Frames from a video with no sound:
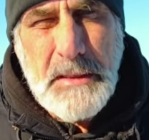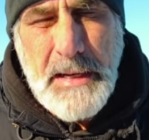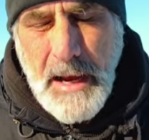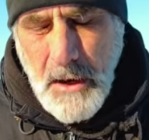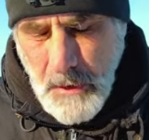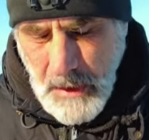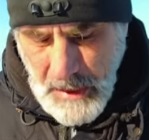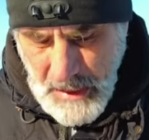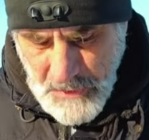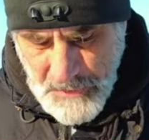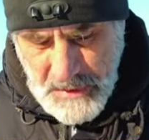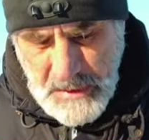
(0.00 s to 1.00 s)
Now,
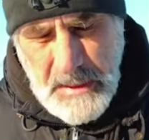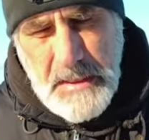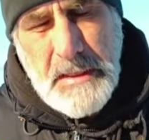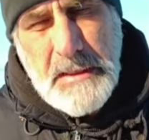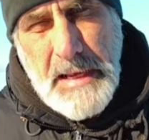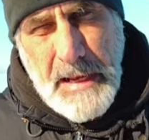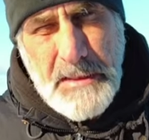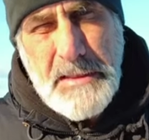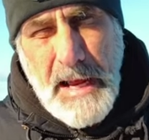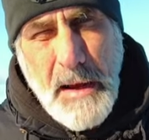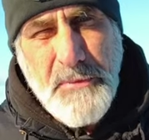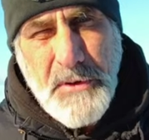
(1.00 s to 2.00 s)
this is a
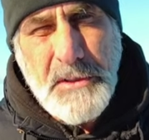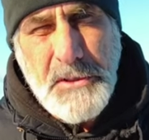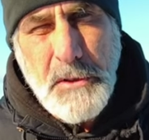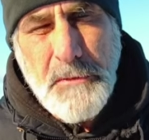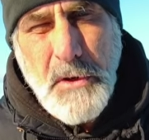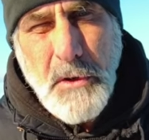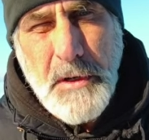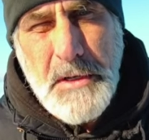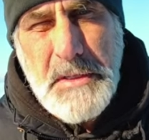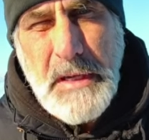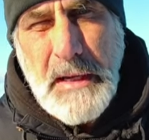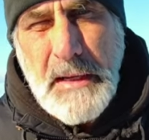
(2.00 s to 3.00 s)
10-stop filter, of course.